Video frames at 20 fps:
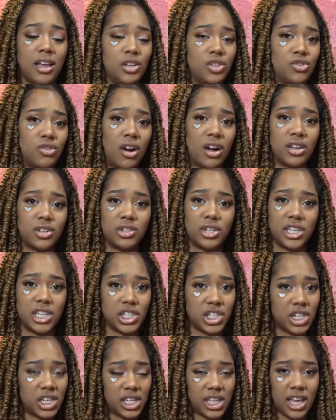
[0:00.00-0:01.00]
drawing
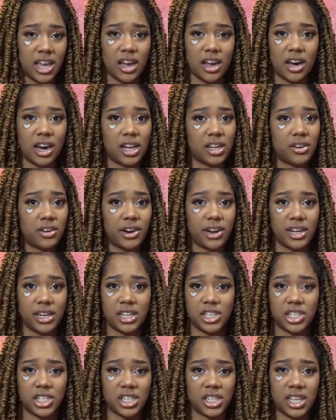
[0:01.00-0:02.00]
traditionally and coloring
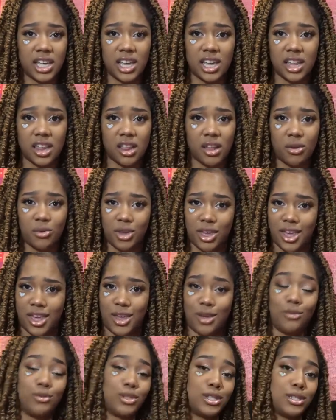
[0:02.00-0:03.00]
digitally is so
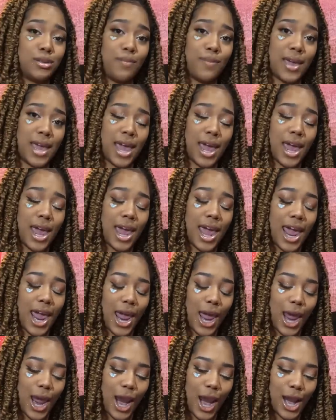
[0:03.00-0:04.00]
cute to
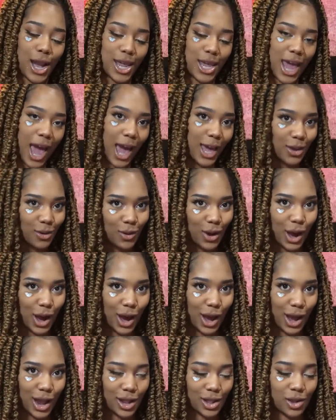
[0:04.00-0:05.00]
me. And yeah, you
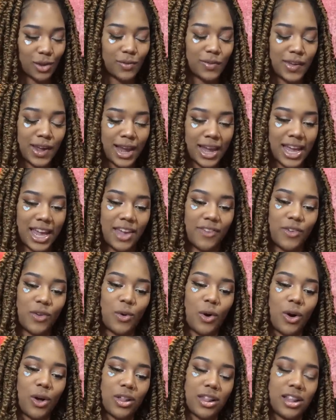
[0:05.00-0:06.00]
guys, hopefully I can give you
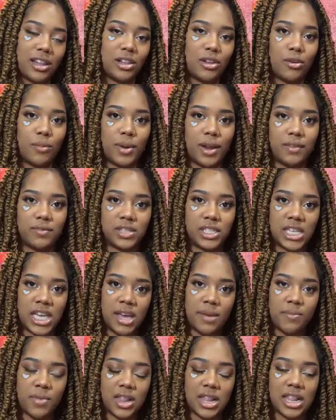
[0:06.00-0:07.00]
all a little bit of
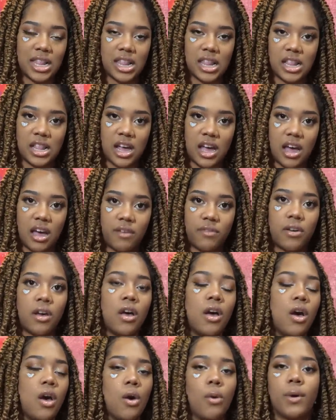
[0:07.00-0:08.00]
tips and stuff
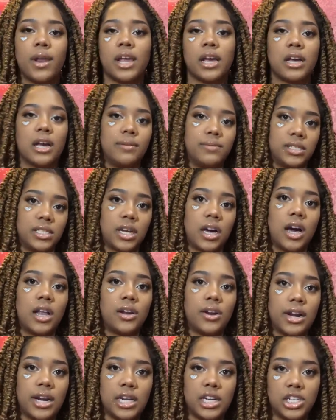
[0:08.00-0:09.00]
when it comes to coloring